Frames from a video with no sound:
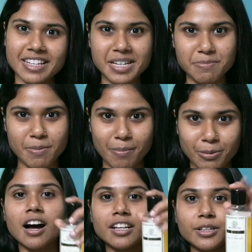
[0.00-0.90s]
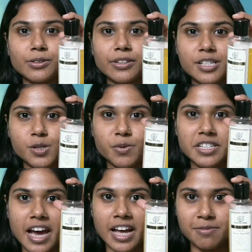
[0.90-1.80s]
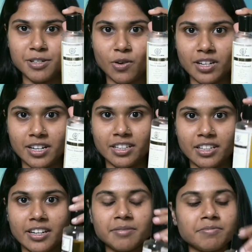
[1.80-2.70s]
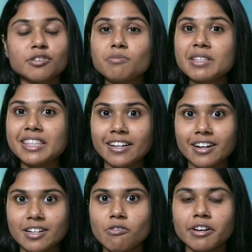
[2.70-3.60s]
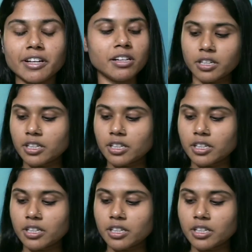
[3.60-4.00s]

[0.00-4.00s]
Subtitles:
Let's sweet almond oil. This is a thick oil.